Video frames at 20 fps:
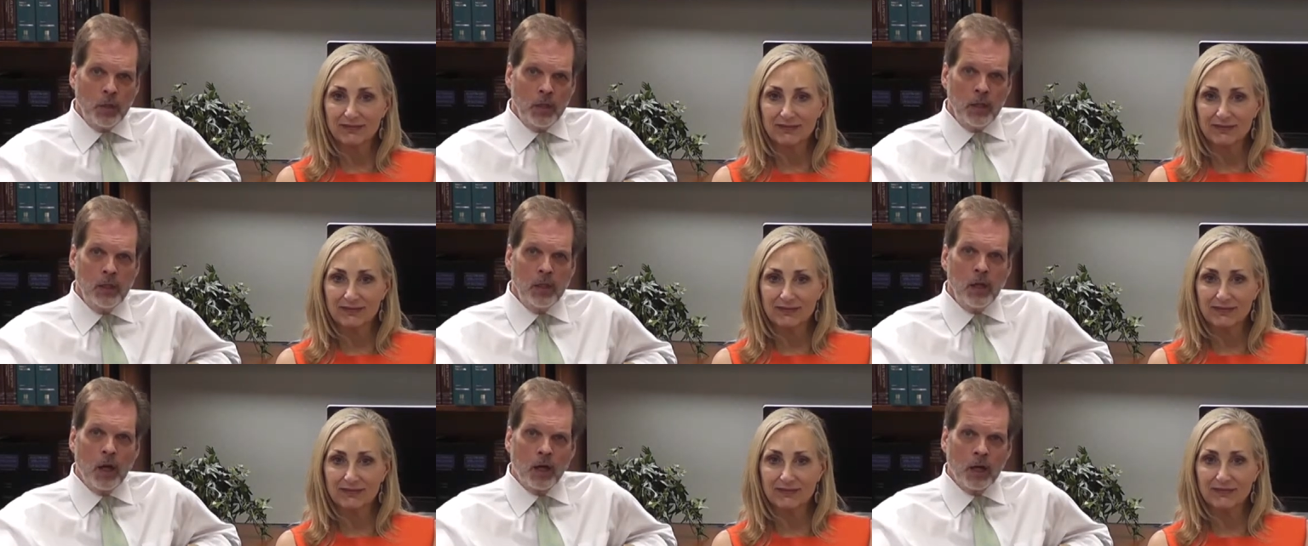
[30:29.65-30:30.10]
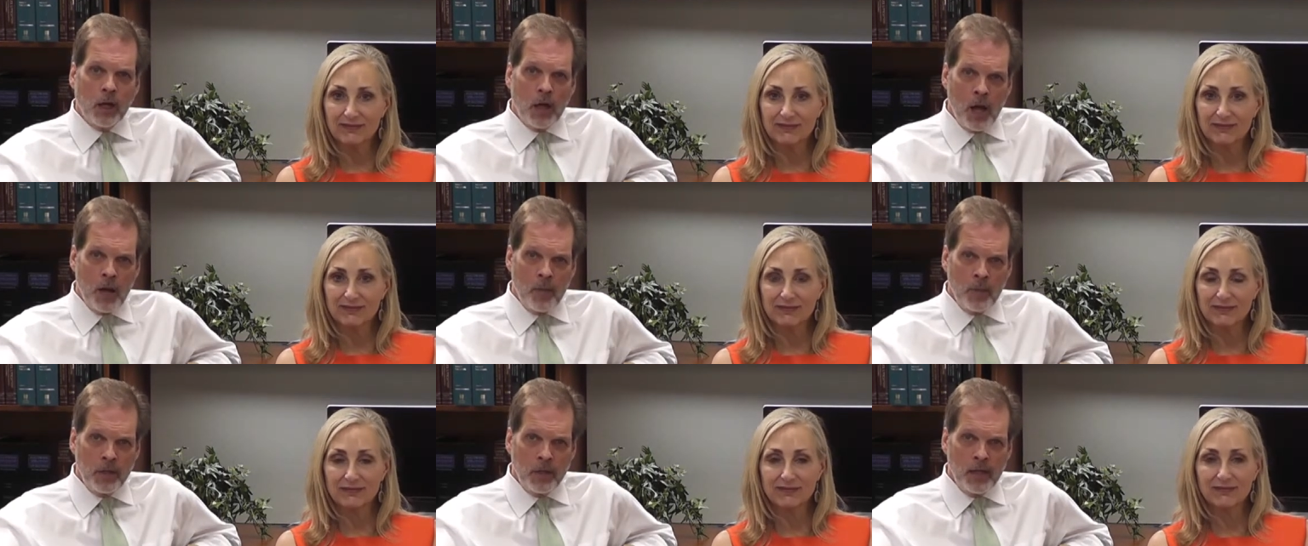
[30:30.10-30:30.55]

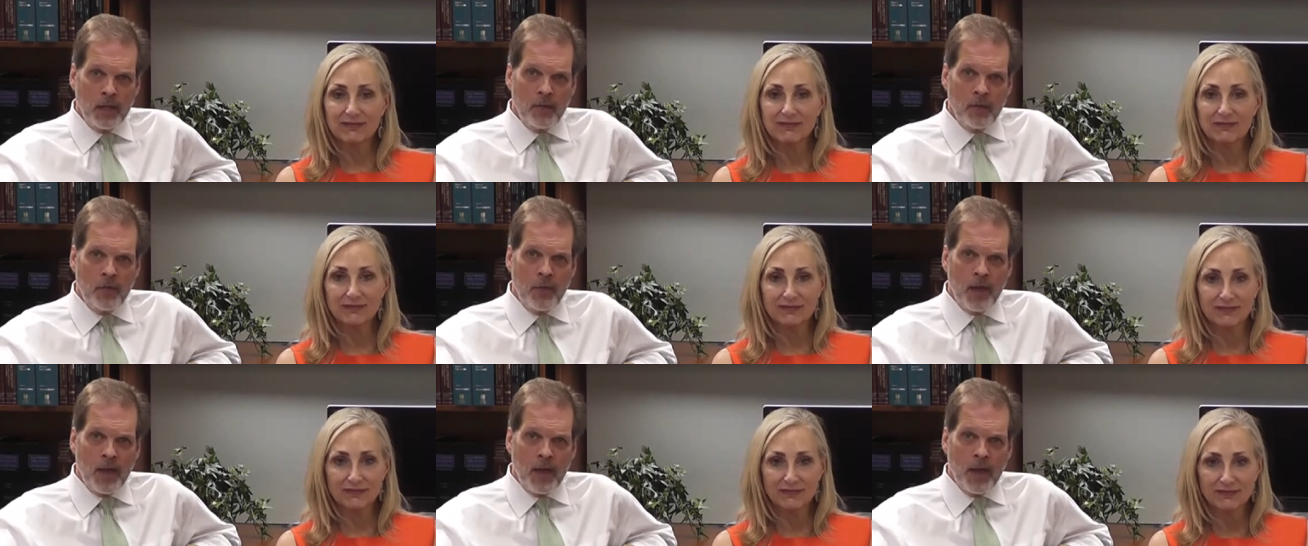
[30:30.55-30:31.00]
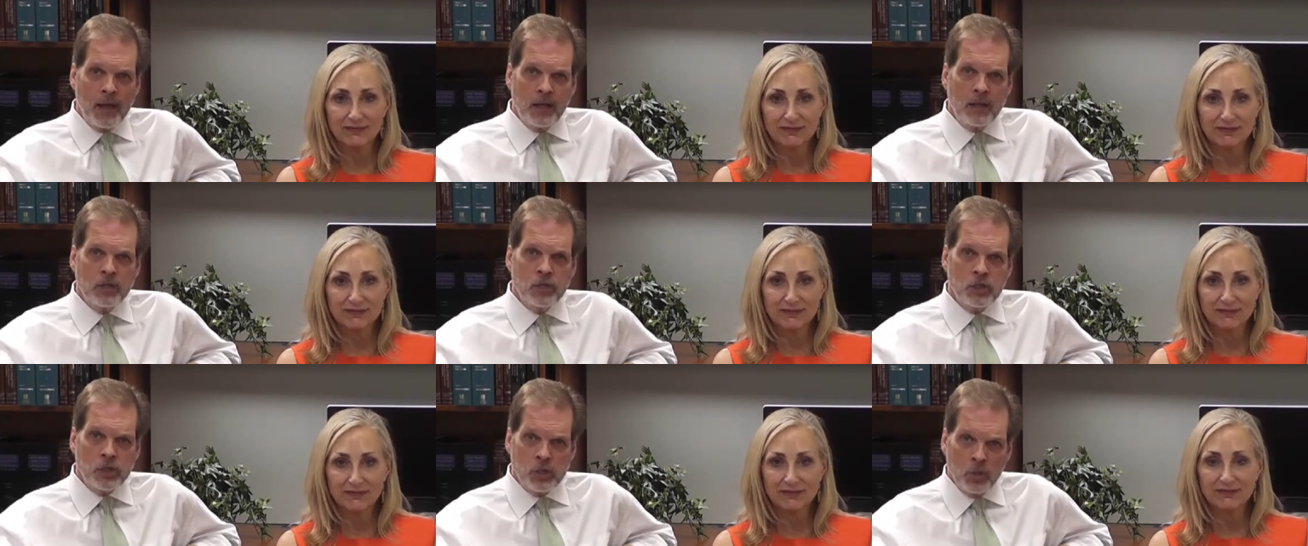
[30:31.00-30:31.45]
Speaker 1: accommodate that,
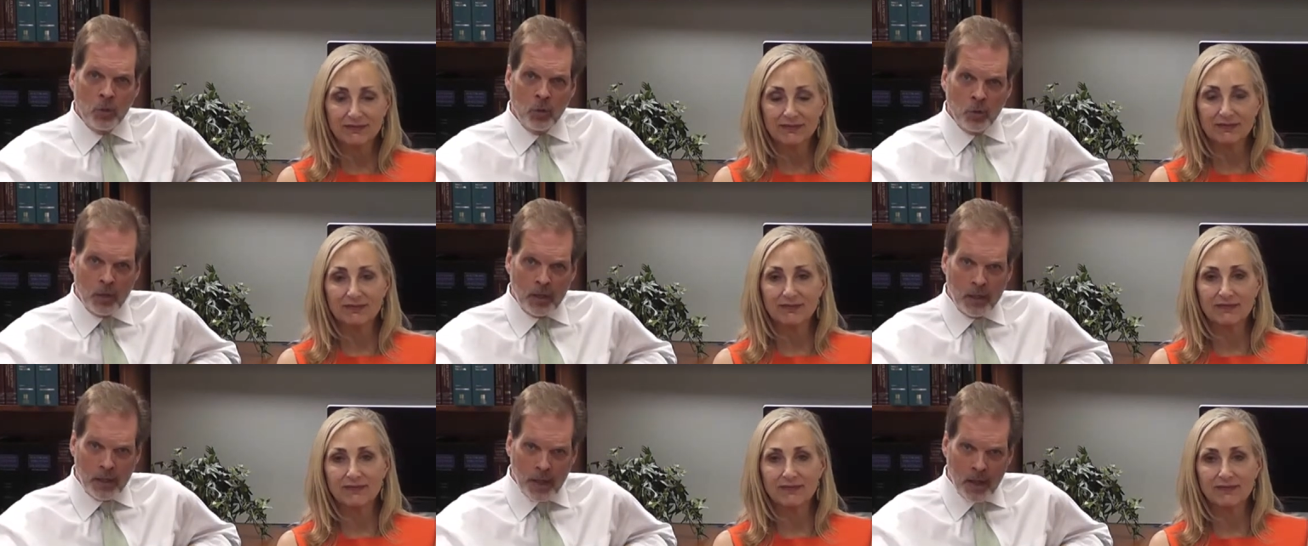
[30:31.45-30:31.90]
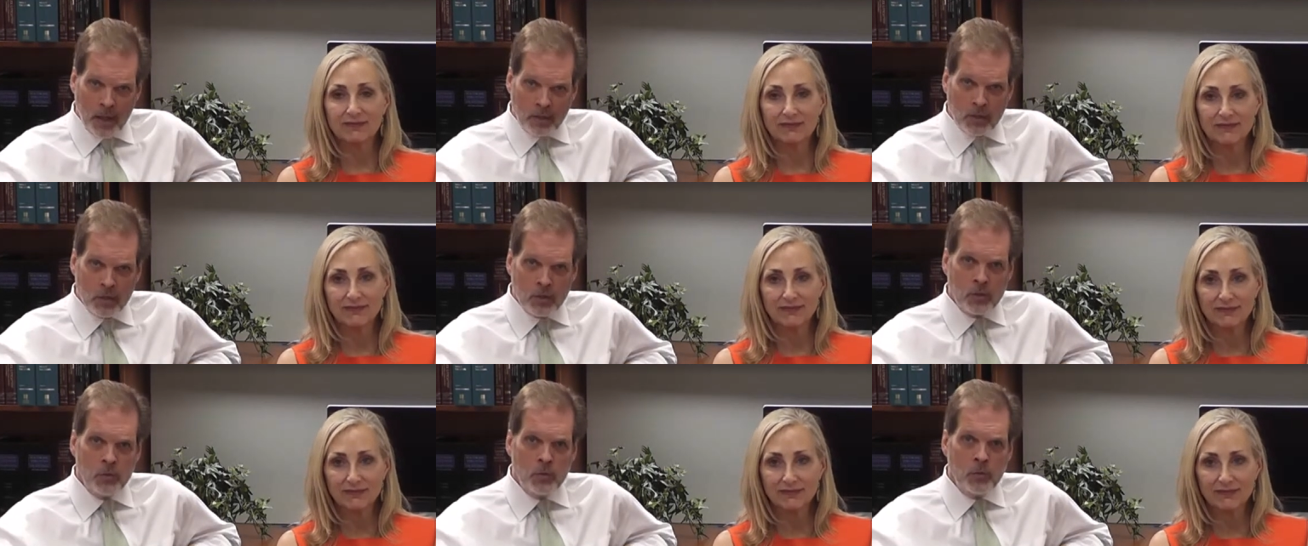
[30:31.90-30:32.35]
still get
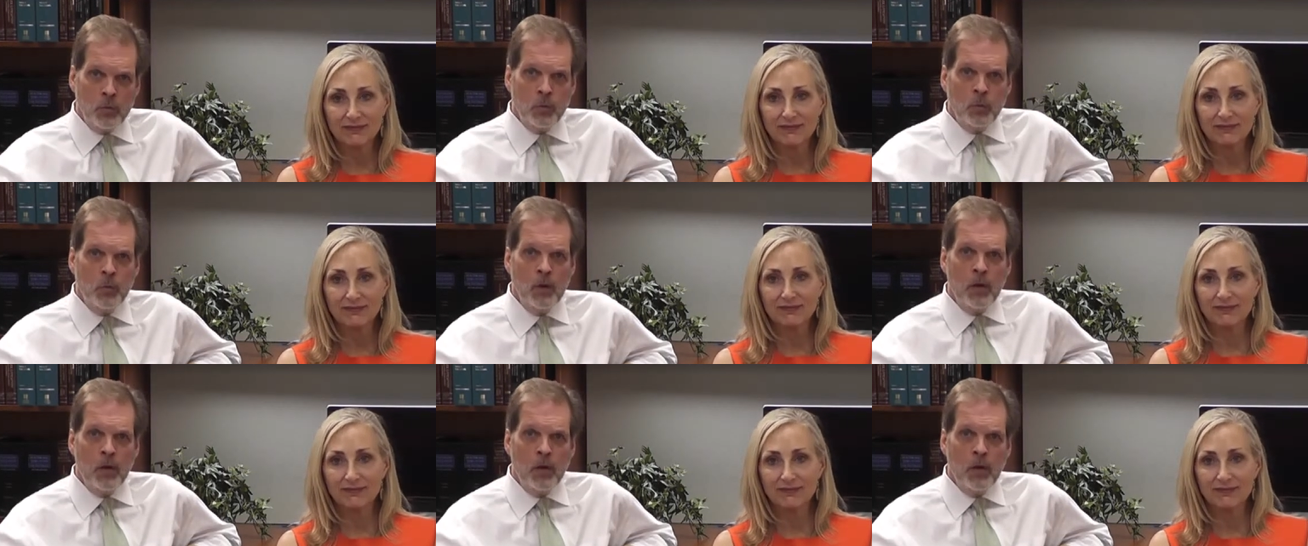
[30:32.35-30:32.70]
to